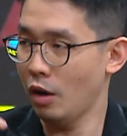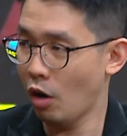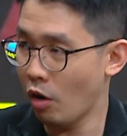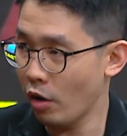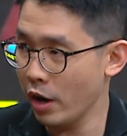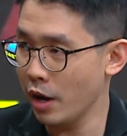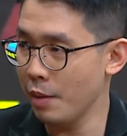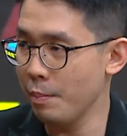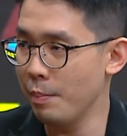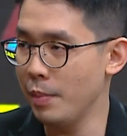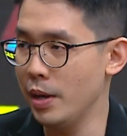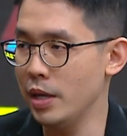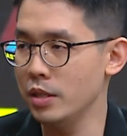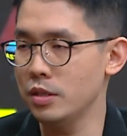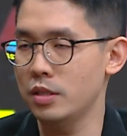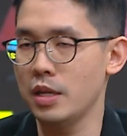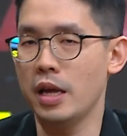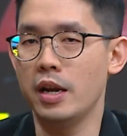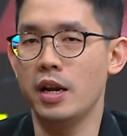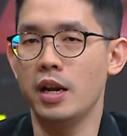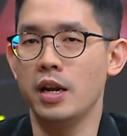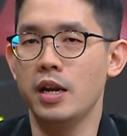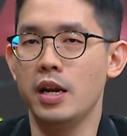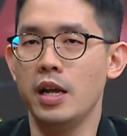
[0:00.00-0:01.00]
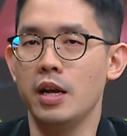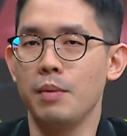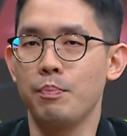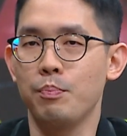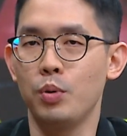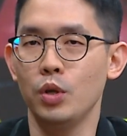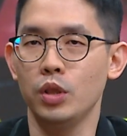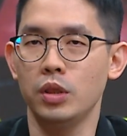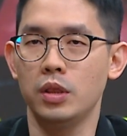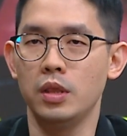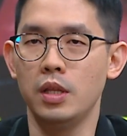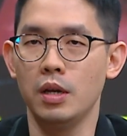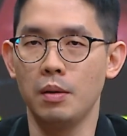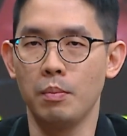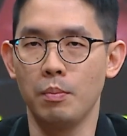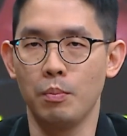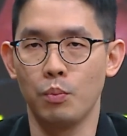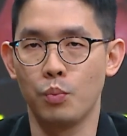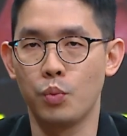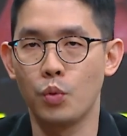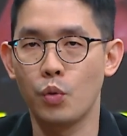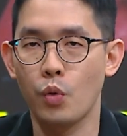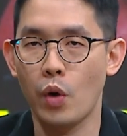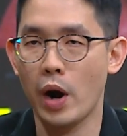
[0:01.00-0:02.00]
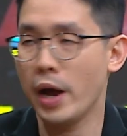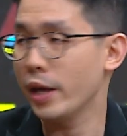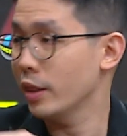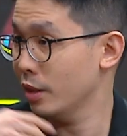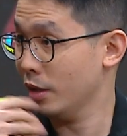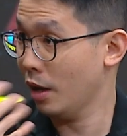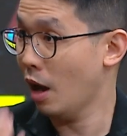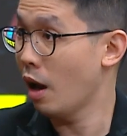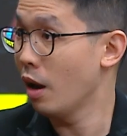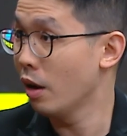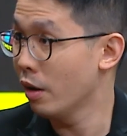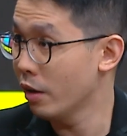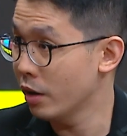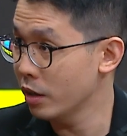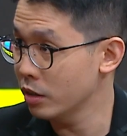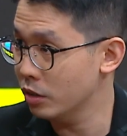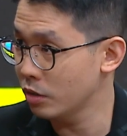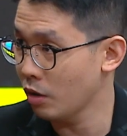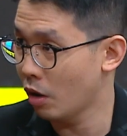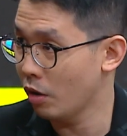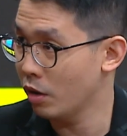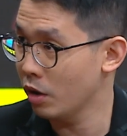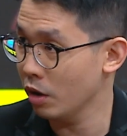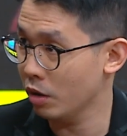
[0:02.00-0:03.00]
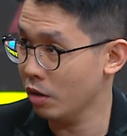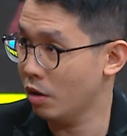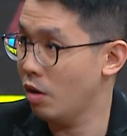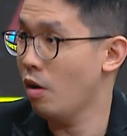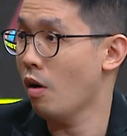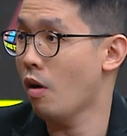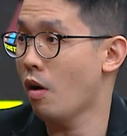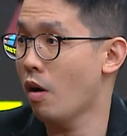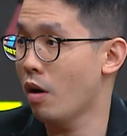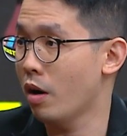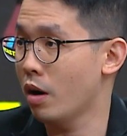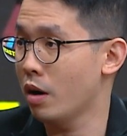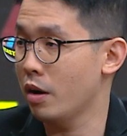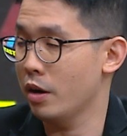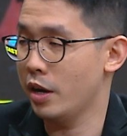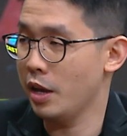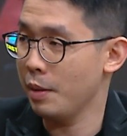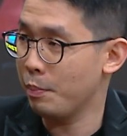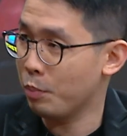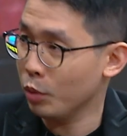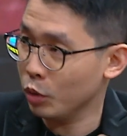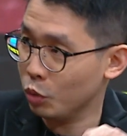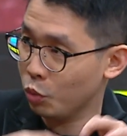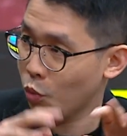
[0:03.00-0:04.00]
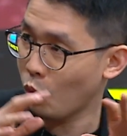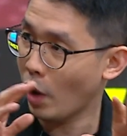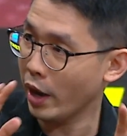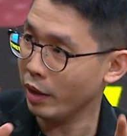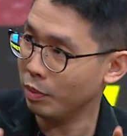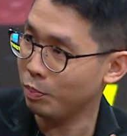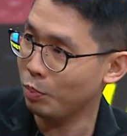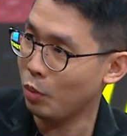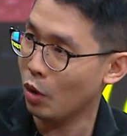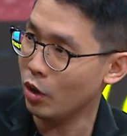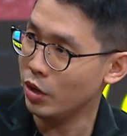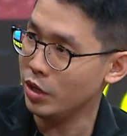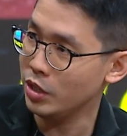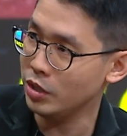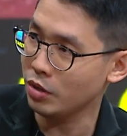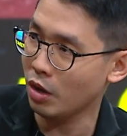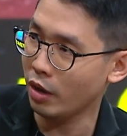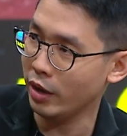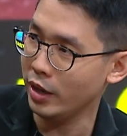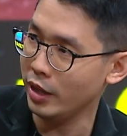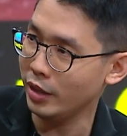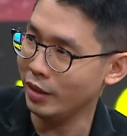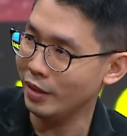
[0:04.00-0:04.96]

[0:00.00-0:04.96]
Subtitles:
Ornaments, and then they put the bright colors on the car, they put white bodies on it.